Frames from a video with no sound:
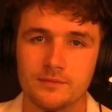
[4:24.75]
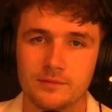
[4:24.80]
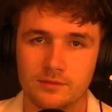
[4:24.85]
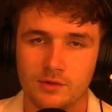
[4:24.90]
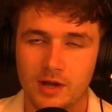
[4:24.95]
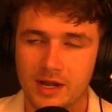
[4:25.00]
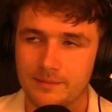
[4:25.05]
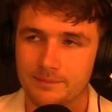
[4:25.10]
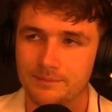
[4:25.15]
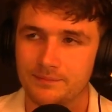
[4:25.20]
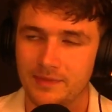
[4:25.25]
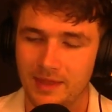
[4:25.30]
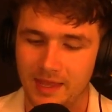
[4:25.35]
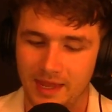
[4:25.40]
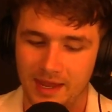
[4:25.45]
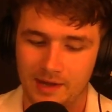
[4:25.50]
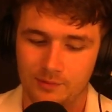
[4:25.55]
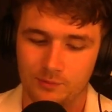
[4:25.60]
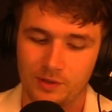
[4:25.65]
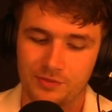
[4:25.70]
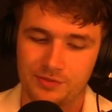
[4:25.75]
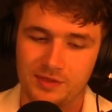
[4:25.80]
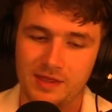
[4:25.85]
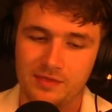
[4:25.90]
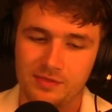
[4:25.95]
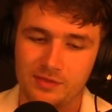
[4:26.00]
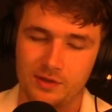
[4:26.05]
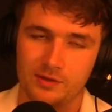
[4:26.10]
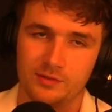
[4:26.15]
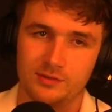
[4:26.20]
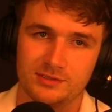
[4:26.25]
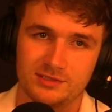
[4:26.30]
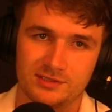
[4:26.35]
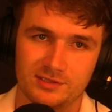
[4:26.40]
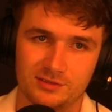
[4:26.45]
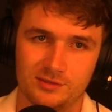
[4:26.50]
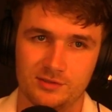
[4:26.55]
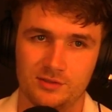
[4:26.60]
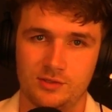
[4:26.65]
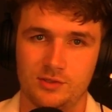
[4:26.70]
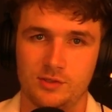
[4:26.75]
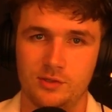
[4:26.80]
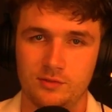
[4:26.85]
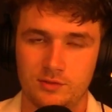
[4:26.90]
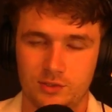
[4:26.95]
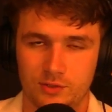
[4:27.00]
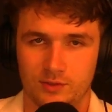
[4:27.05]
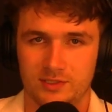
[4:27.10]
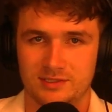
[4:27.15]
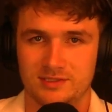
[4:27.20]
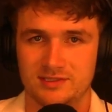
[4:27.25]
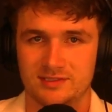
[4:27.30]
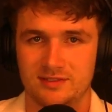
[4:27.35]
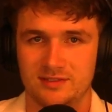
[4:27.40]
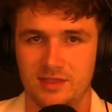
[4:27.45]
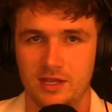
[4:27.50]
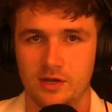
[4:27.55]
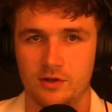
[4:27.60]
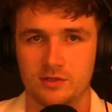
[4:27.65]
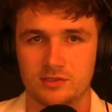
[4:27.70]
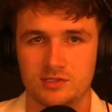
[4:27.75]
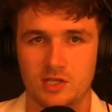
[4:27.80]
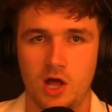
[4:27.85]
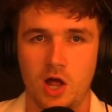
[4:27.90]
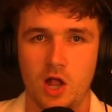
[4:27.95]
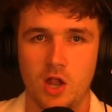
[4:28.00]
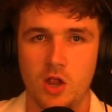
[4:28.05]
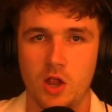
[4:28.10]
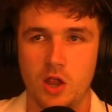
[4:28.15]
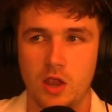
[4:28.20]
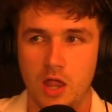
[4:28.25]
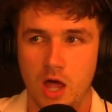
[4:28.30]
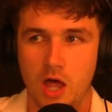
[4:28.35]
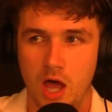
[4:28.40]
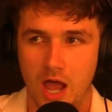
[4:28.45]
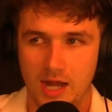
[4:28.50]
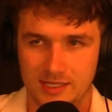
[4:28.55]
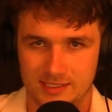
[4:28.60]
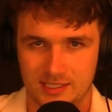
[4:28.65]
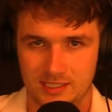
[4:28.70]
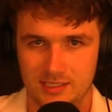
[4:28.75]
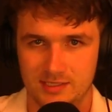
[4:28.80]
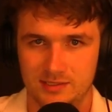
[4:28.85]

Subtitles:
Right? And within those two choices, there's a lot